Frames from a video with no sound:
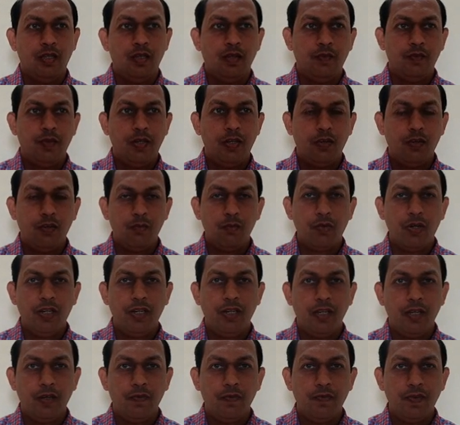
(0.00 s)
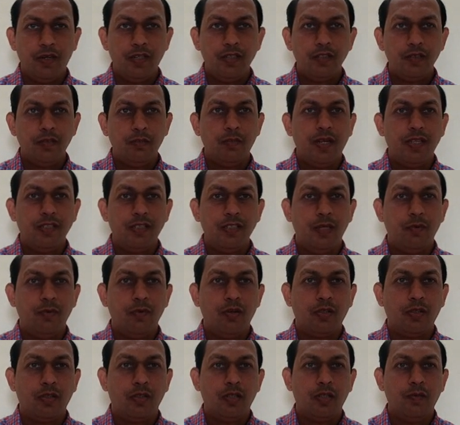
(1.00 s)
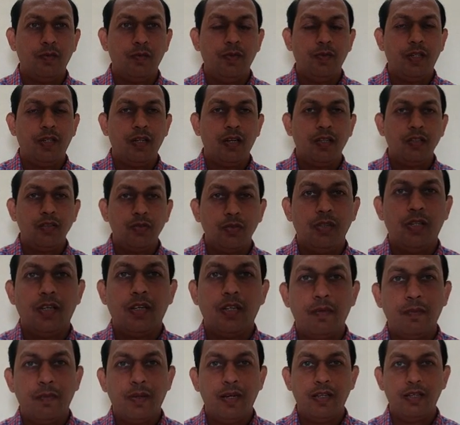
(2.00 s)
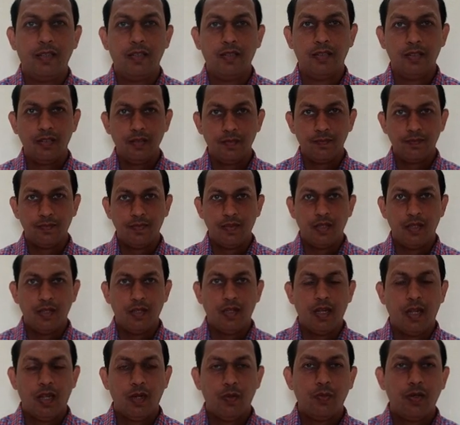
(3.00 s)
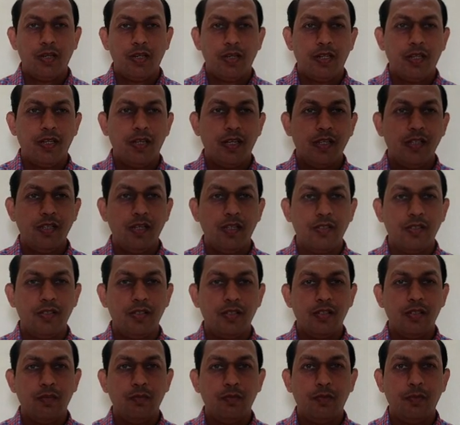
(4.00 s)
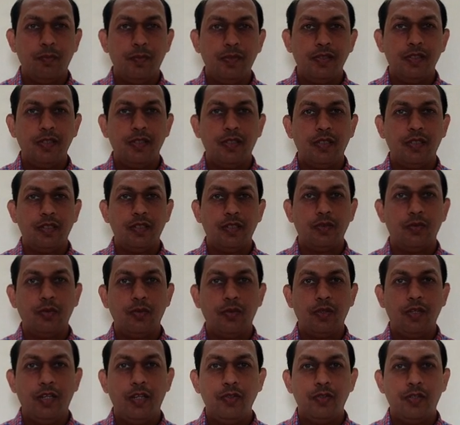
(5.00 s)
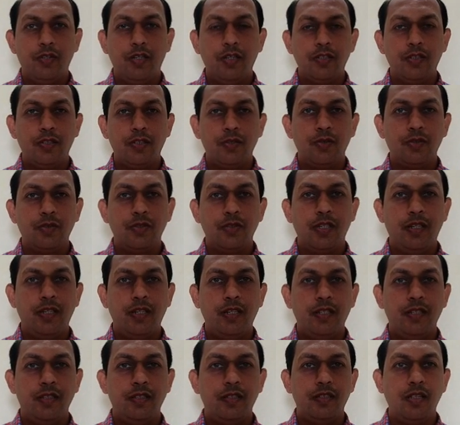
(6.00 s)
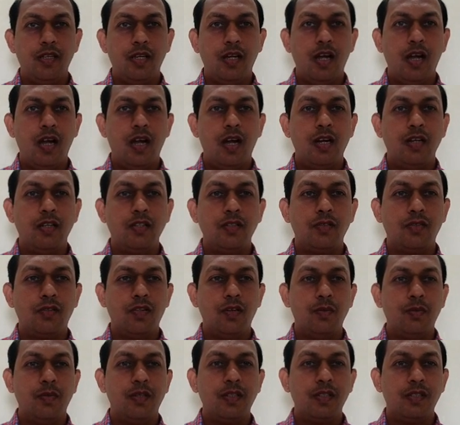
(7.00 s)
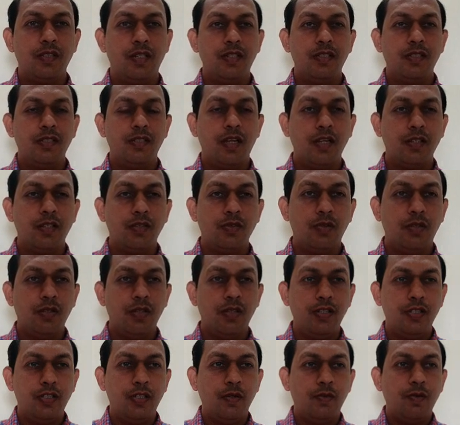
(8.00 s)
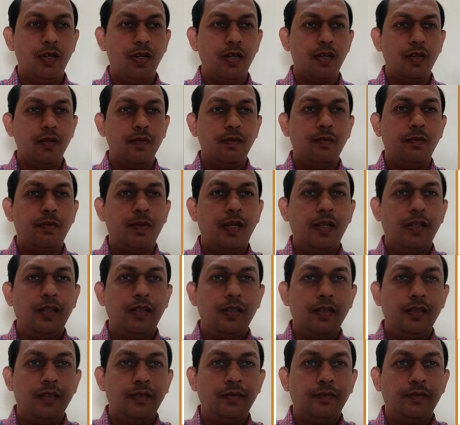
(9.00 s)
Very good morning, dear friends. Myself, Dr. Vikrant Sudhakar Palekar. I am working as Assistant Professor in Gokhale Education Society's Arts, Commerce and Science College, Jawahar, Palghar.